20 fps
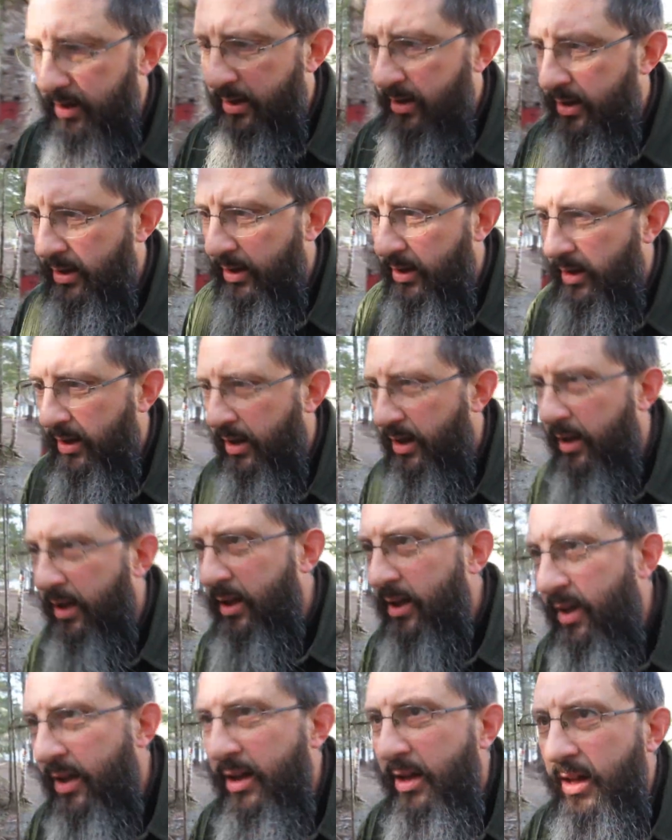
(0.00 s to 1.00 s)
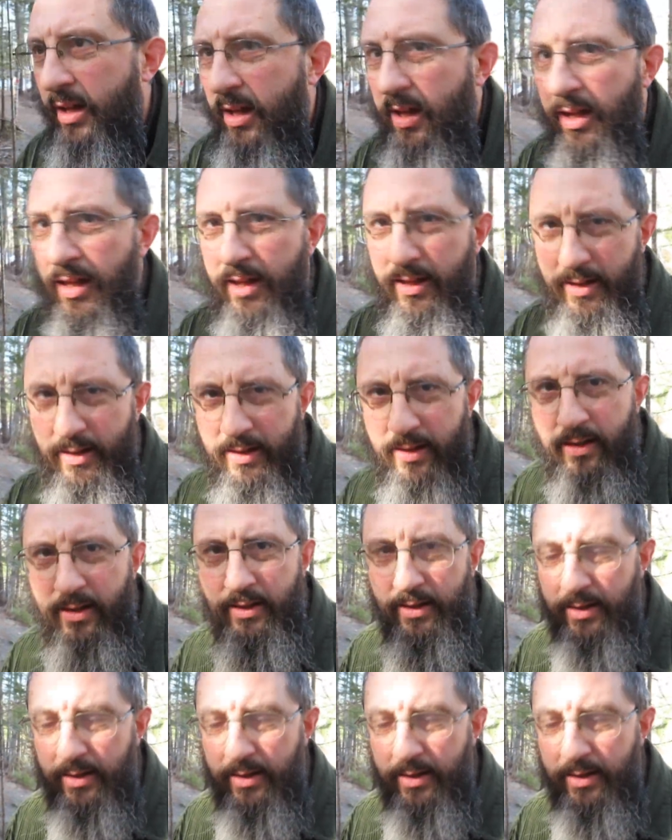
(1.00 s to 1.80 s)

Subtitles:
(silence)